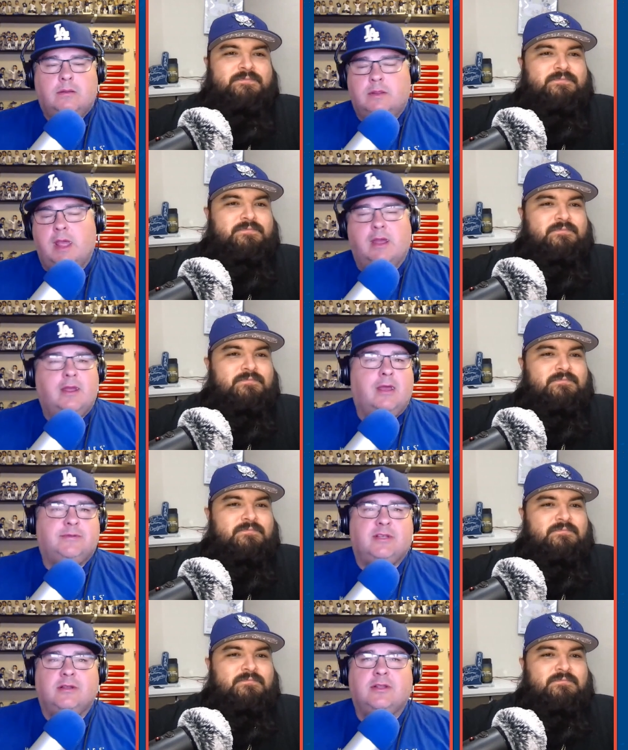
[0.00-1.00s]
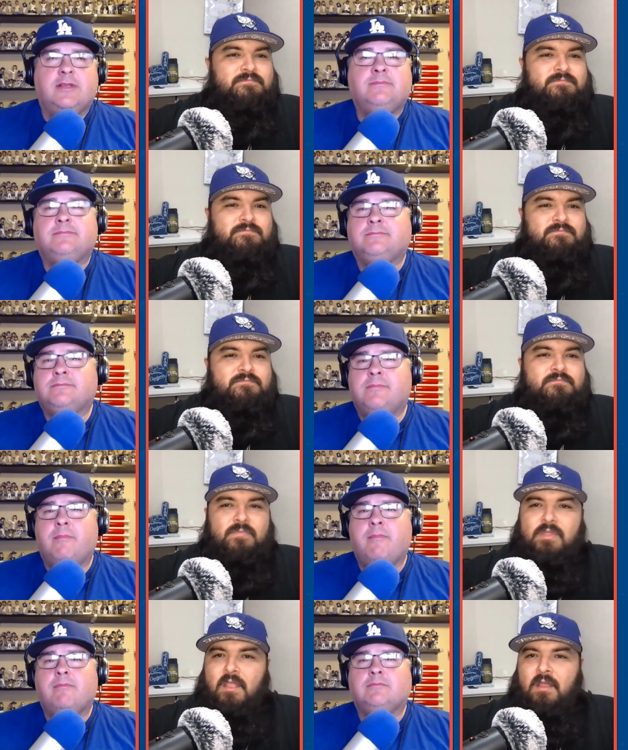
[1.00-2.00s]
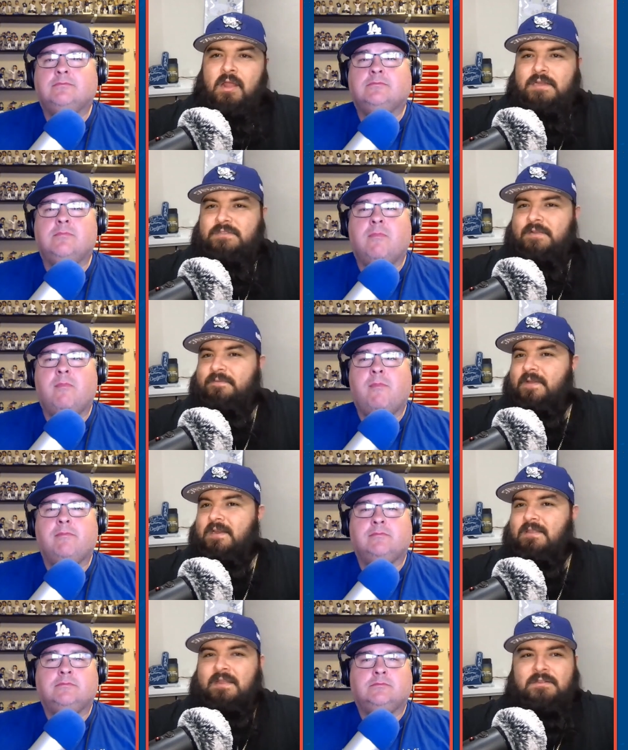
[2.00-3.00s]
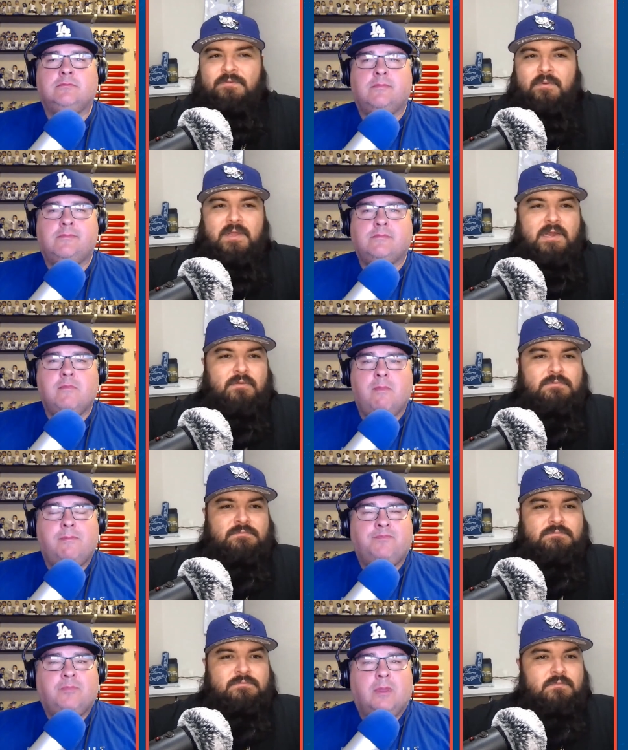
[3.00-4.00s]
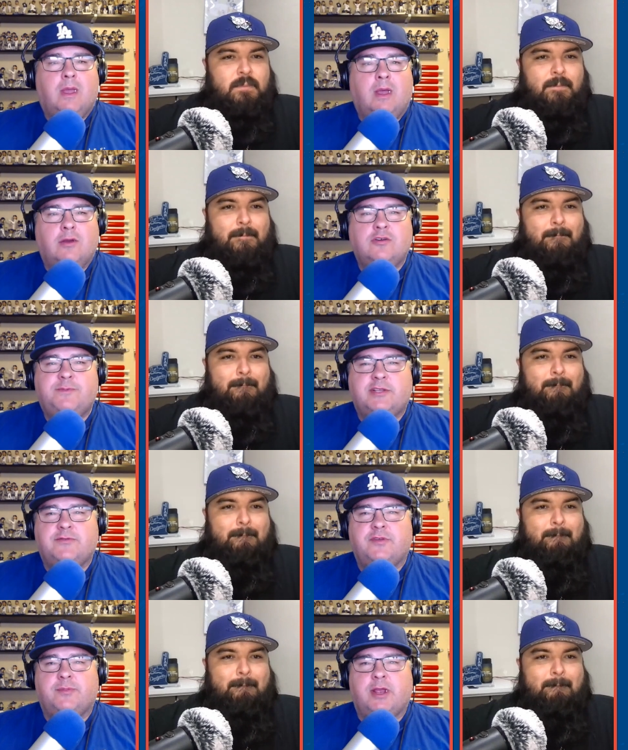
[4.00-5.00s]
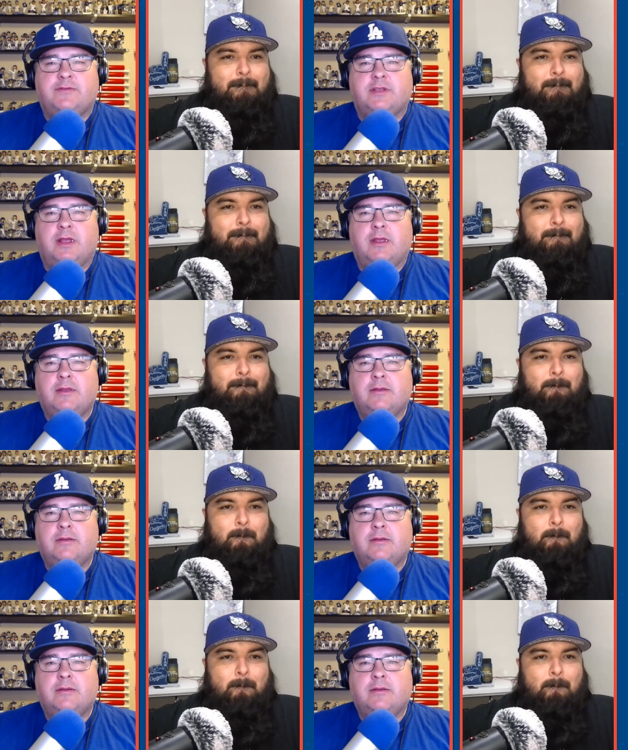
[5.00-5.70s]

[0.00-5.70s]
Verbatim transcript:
Speaker 1: Yeah, absolutely.
Speaker 2: All right, Jeff. Anything else before we head out?
Speaker 1: Uh, who's pitching for the Braves today?